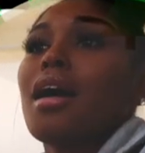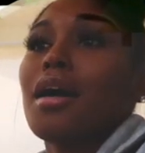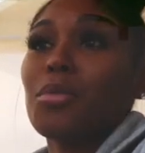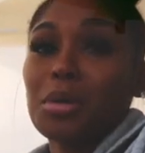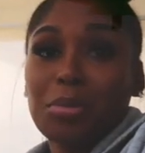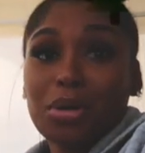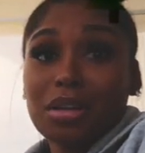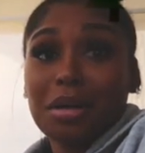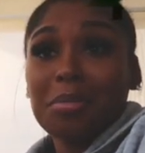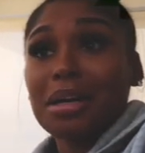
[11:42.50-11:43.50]
And we
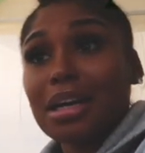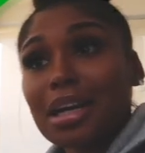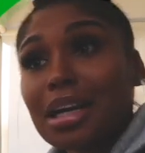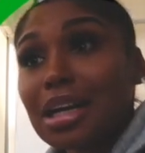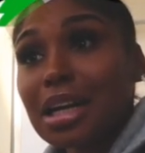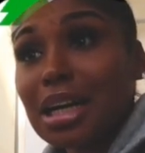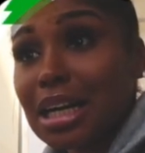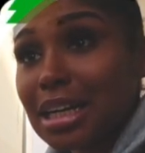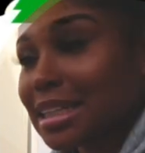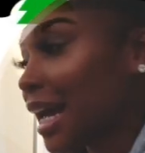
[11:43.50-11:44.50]
pull up
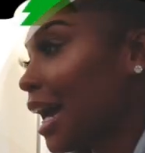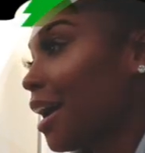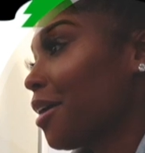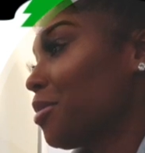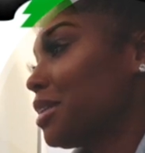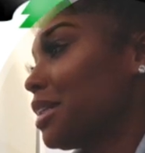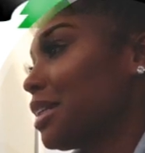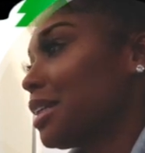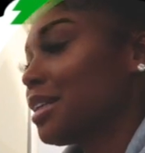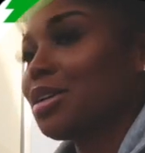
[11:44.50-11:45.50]
here. Yay, we did
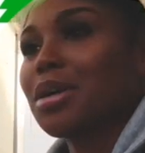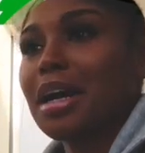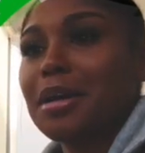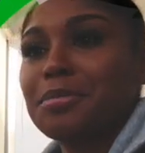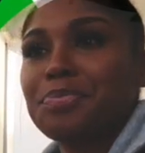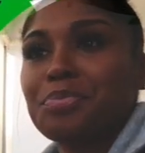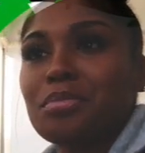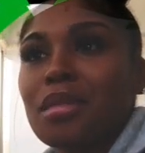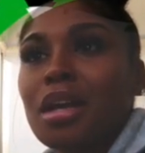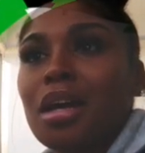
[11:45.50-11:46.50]
it. Okay.
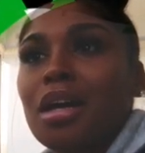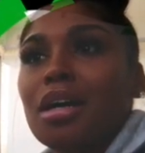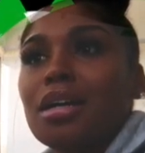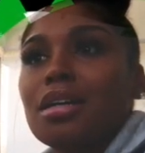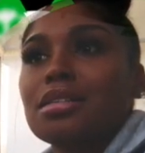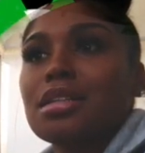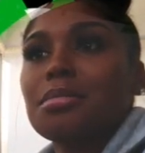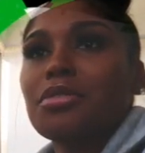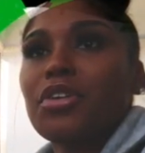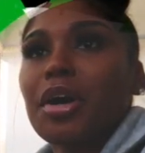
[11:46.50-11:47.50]

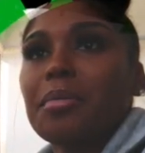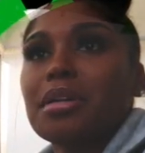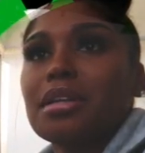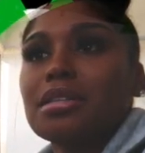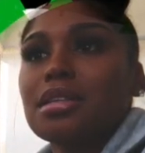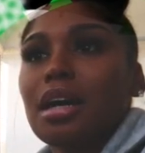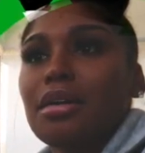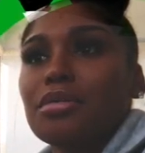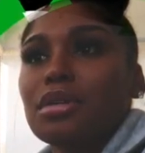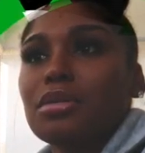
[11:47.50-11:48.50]
Team environment that's
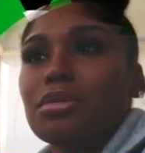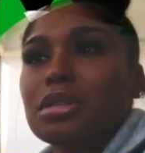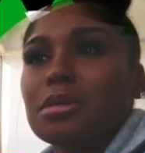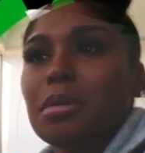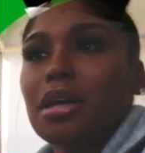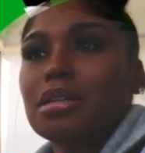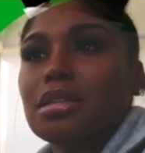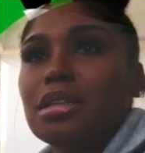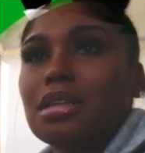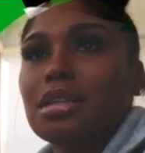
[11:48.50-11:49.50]
not
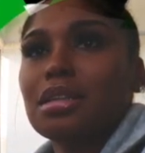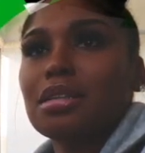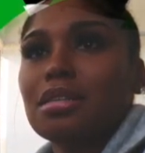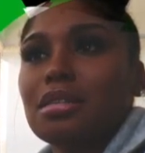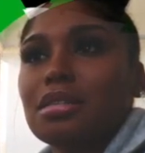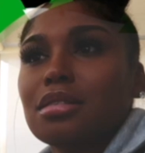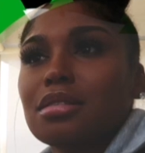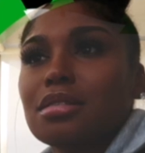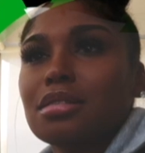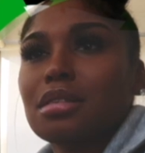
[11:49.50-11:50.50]
responding
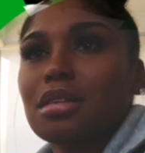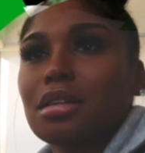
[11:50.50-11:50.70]
is